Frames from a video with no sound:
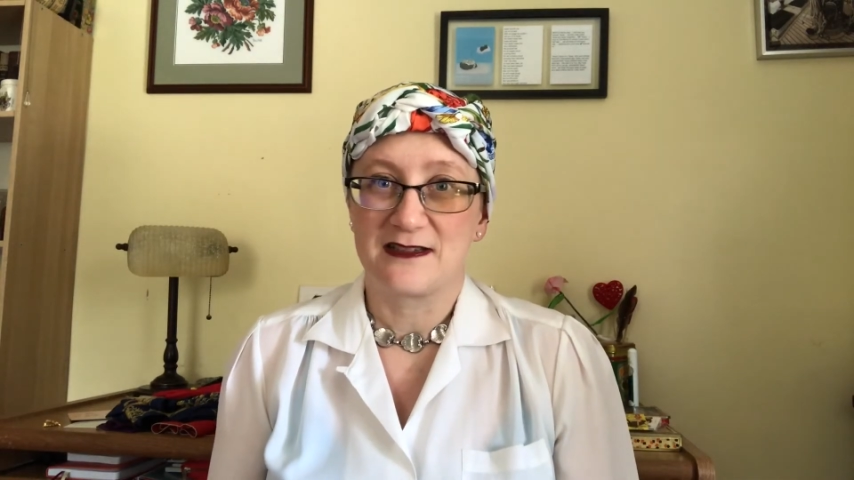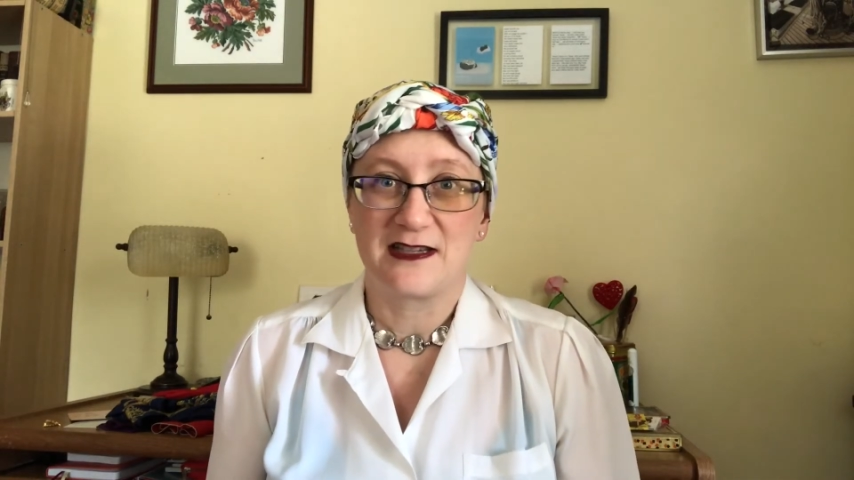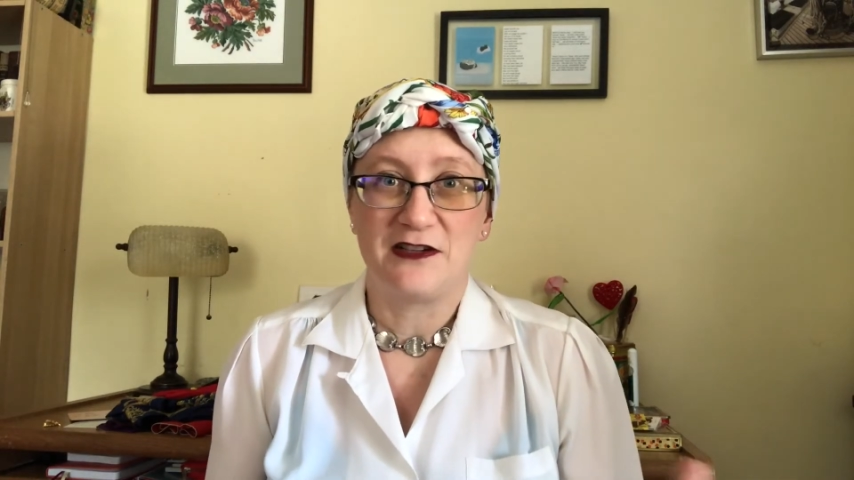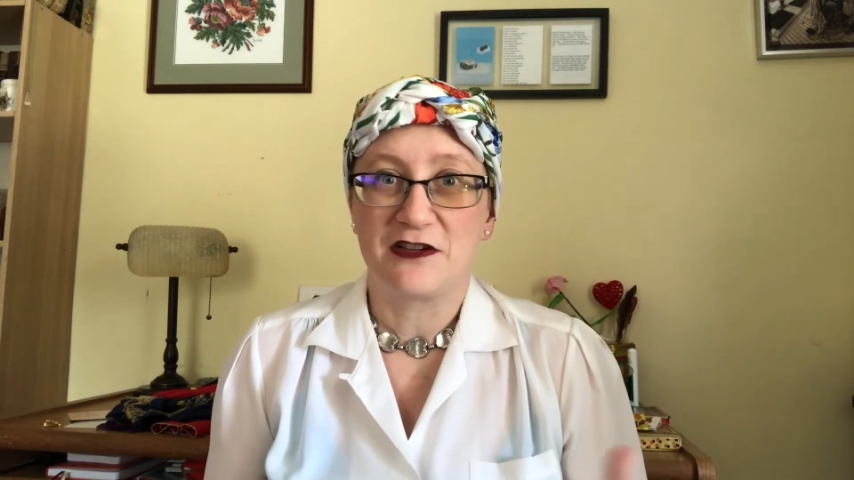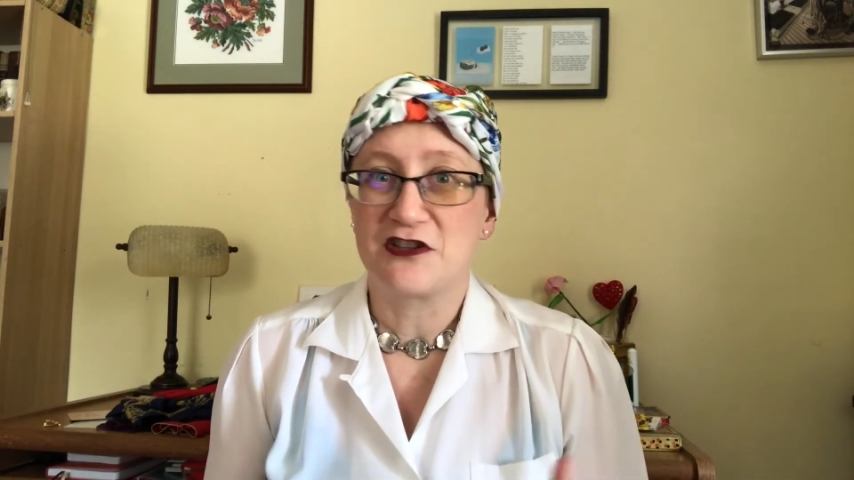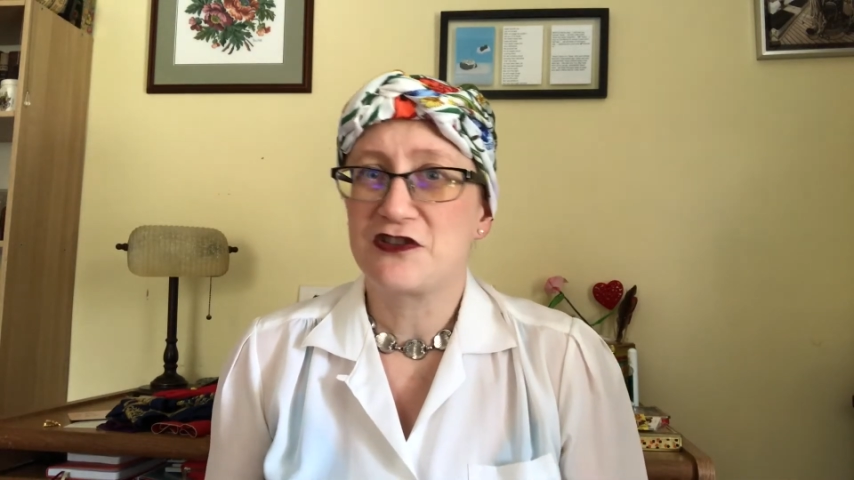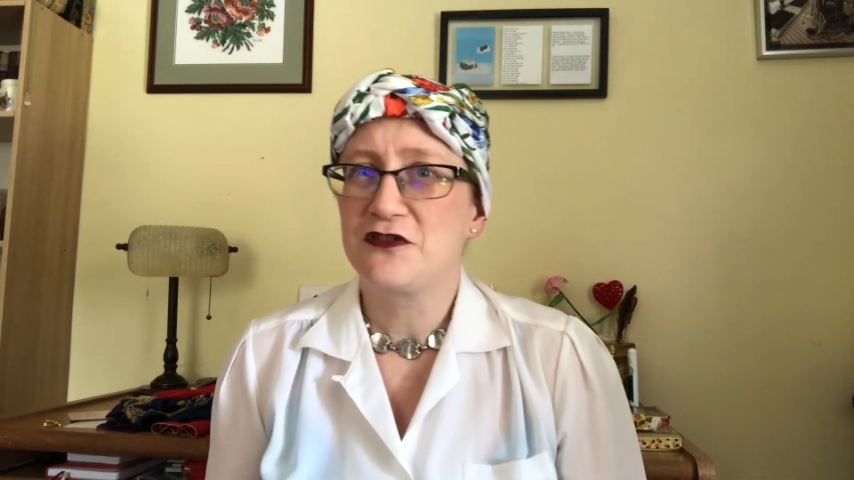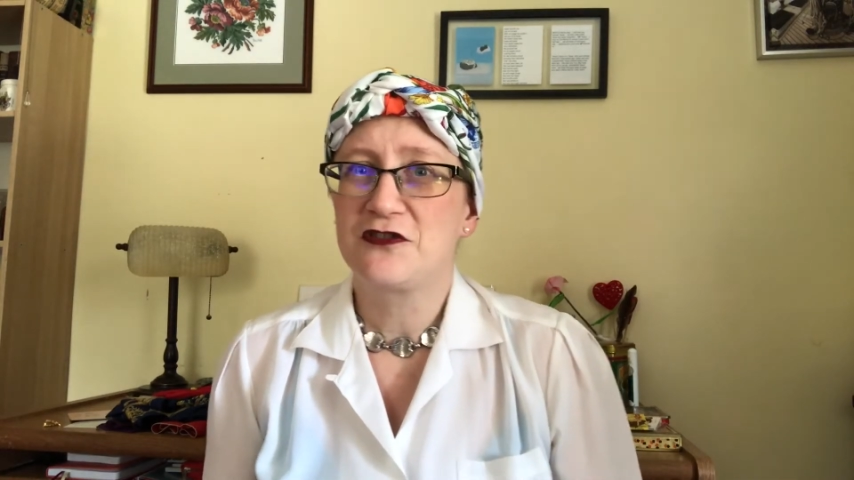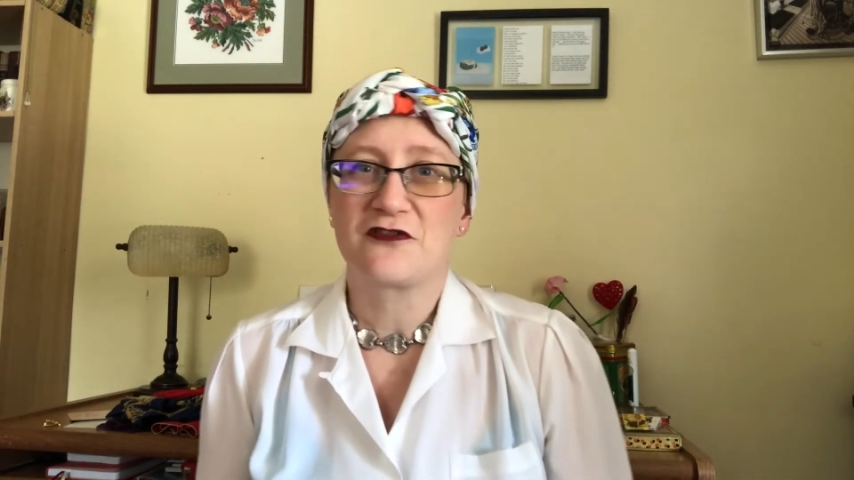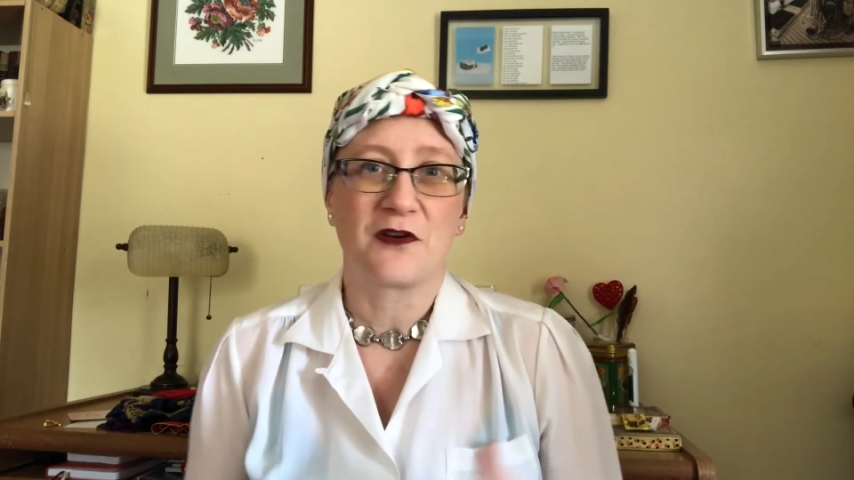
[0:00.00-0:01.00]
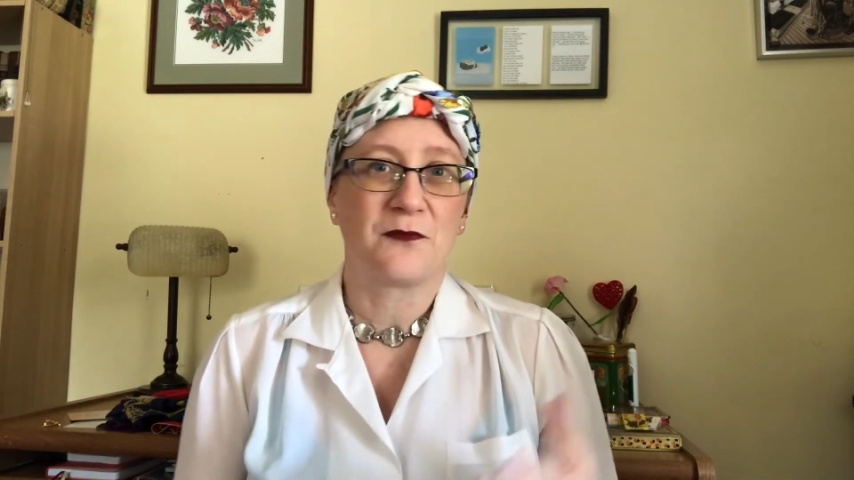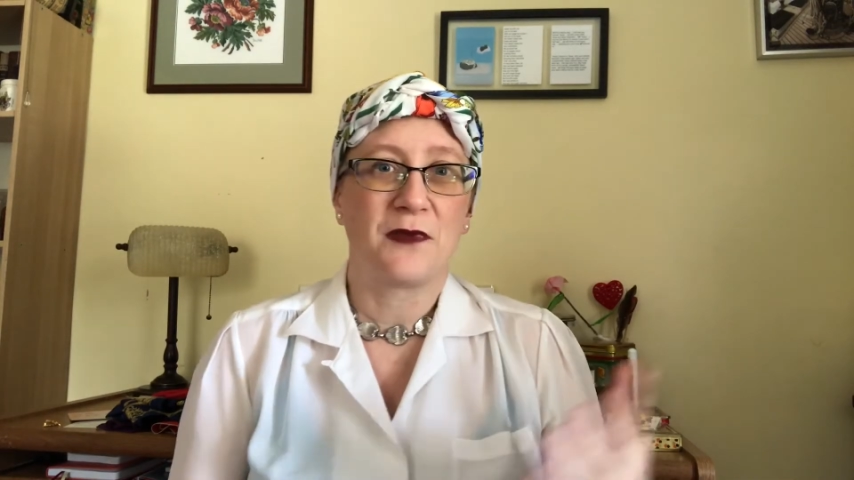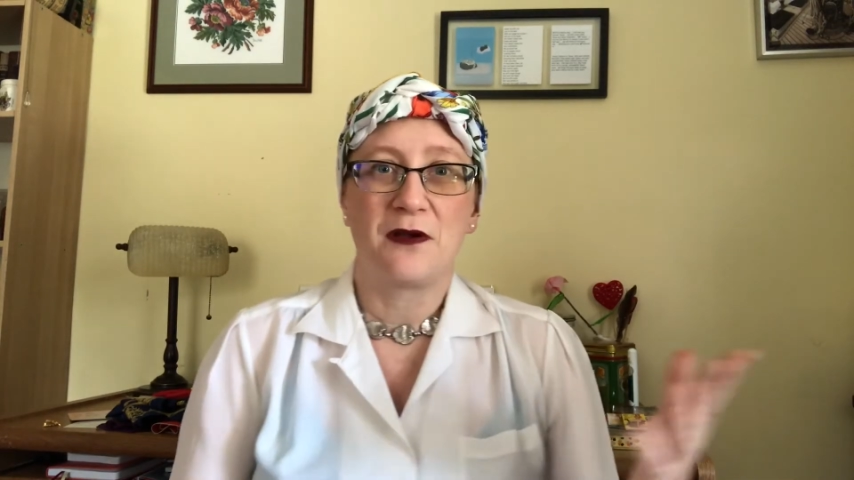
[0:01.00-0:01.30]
that you can choose from.